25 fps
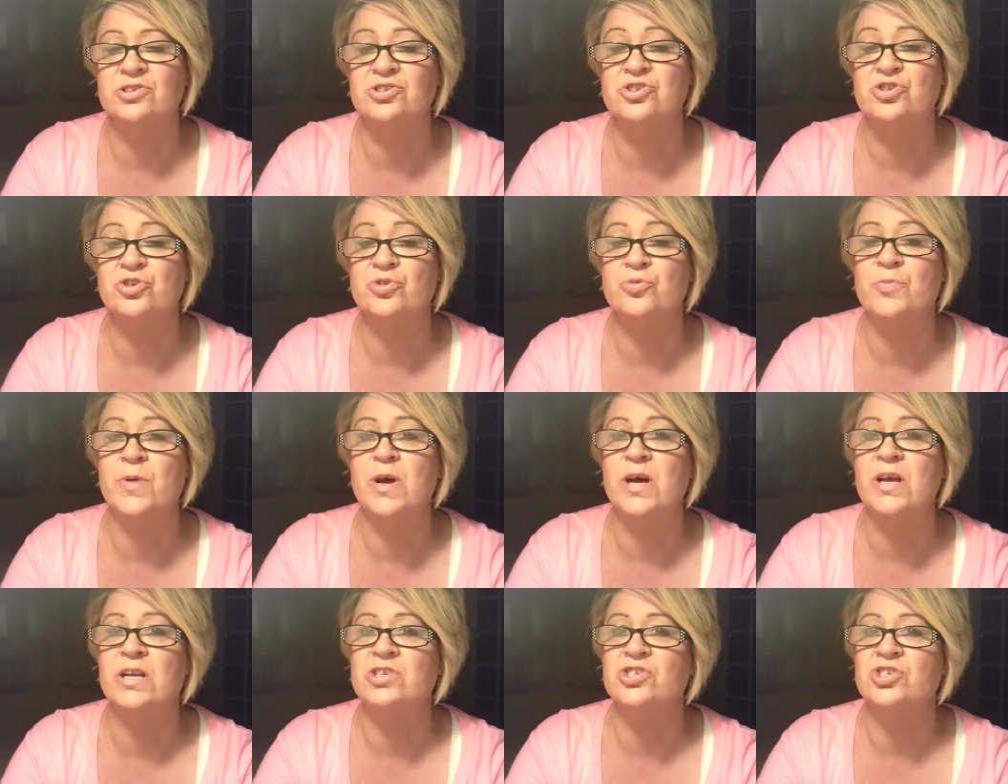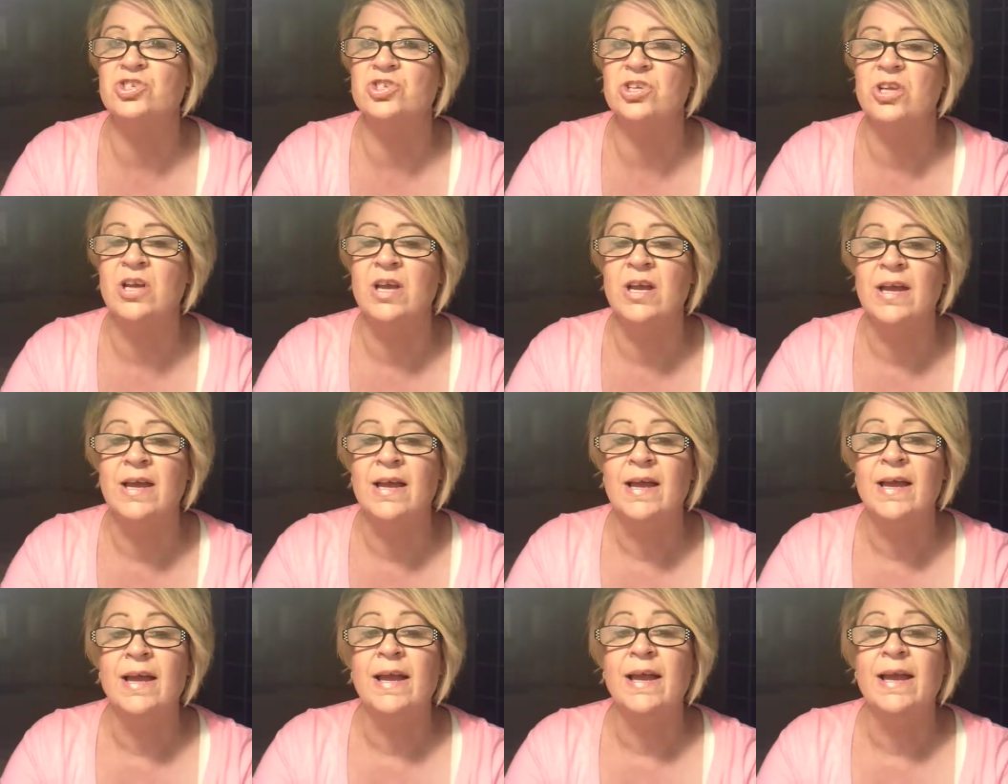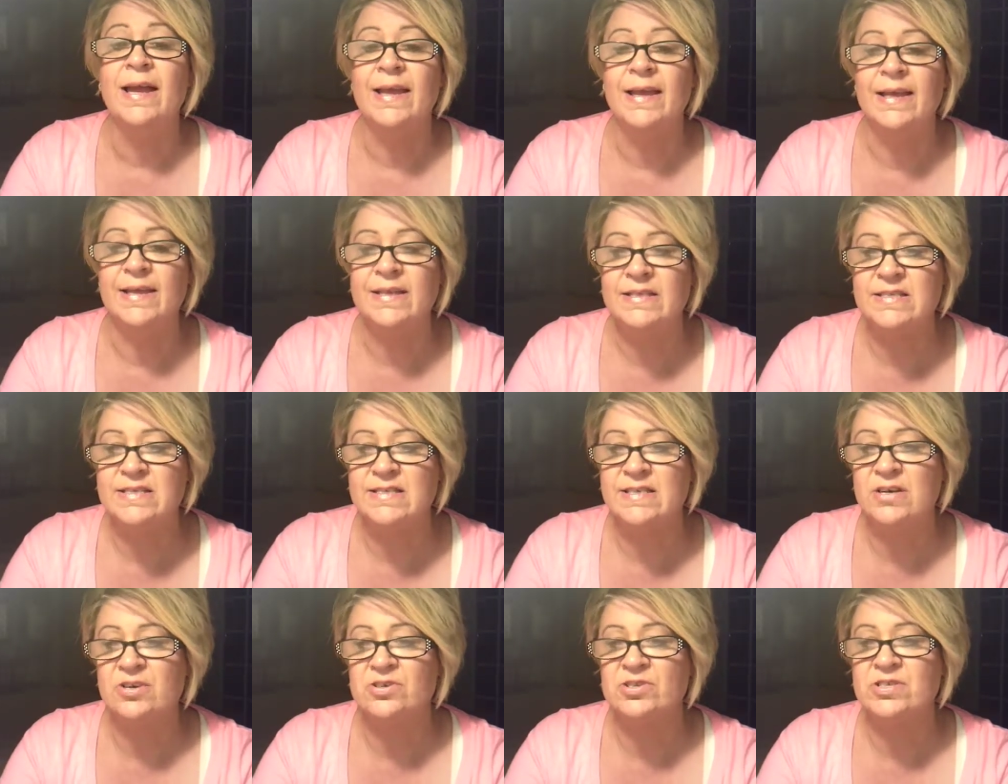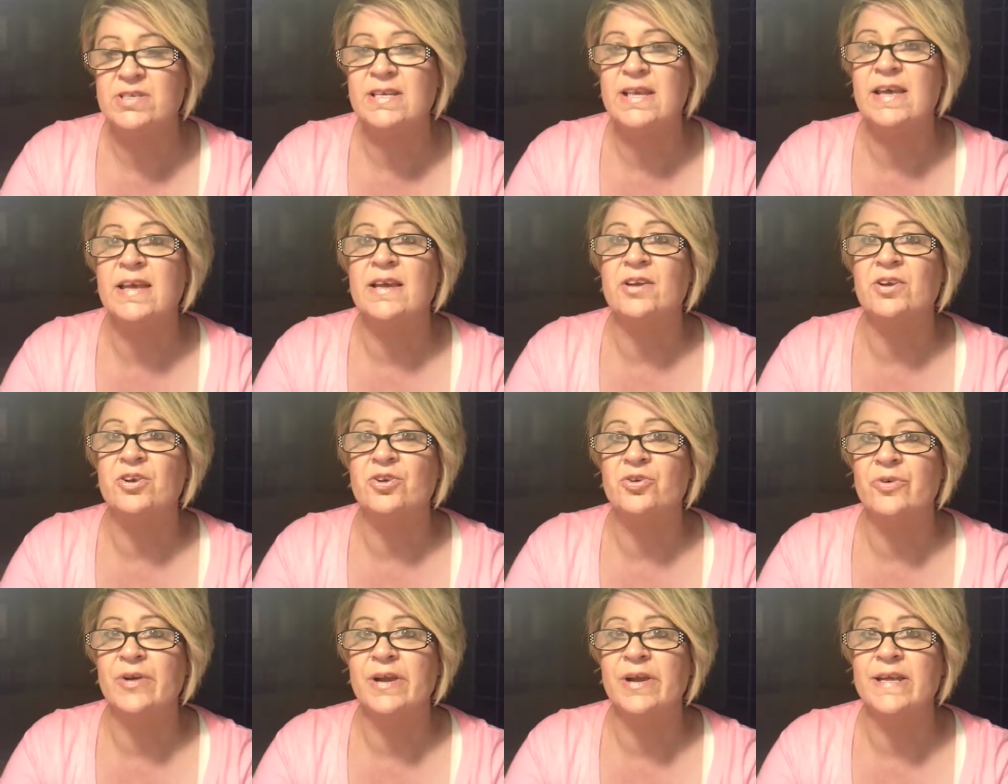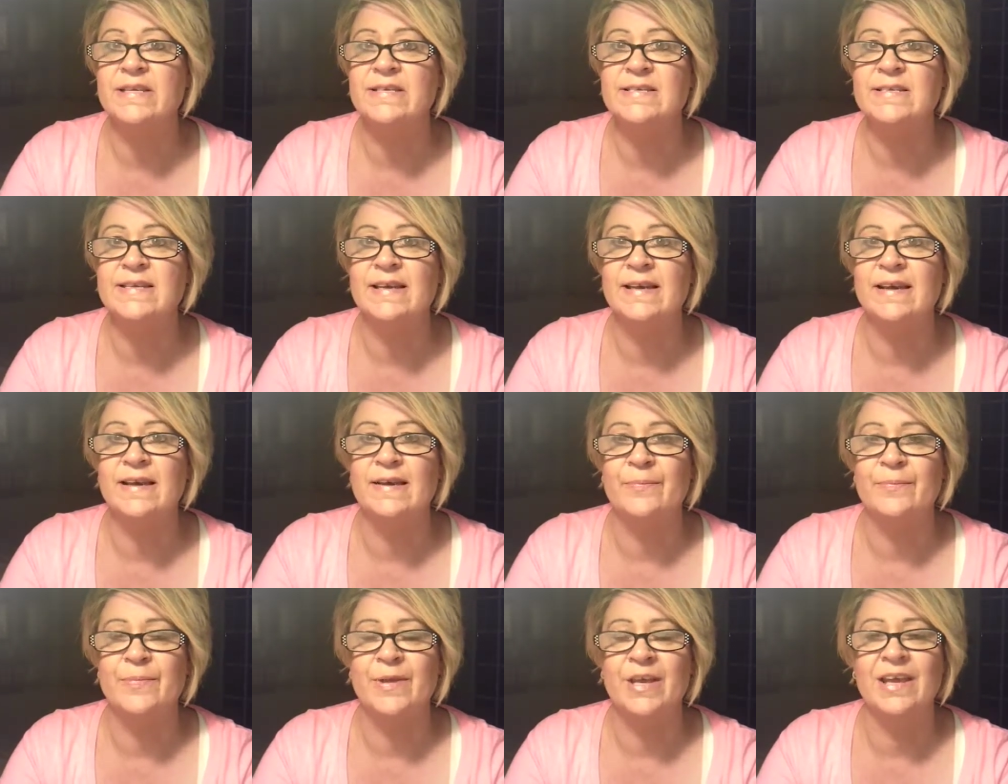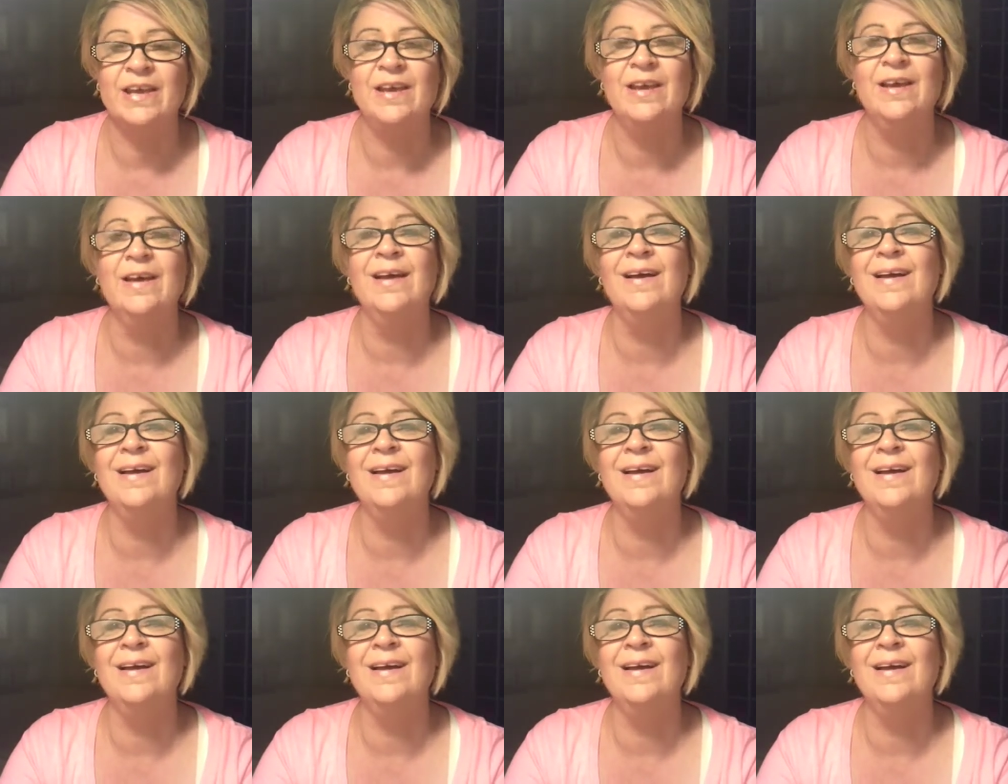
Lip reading: too much, it starts getting crazy on me.